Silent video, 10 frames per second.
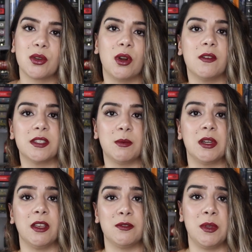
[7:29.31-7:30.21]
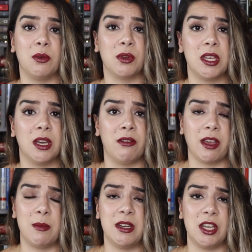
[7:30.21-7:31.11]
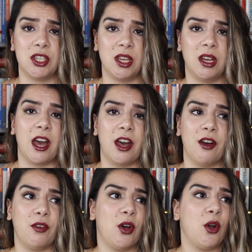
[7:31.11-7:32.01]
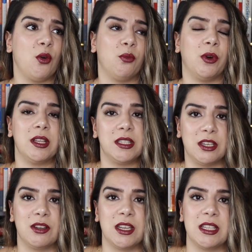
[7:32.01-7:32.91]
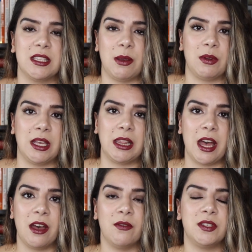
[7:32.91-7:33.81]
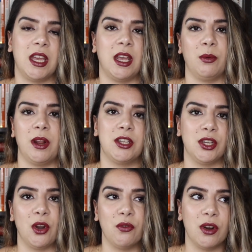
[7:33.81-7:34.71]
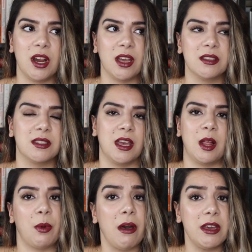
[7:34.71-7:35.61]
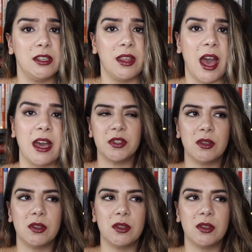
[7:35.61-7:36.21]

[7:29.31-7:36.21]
or if someone gives me a really good recommendation of what series they really loved and what I should go for next, then I'll probably do that.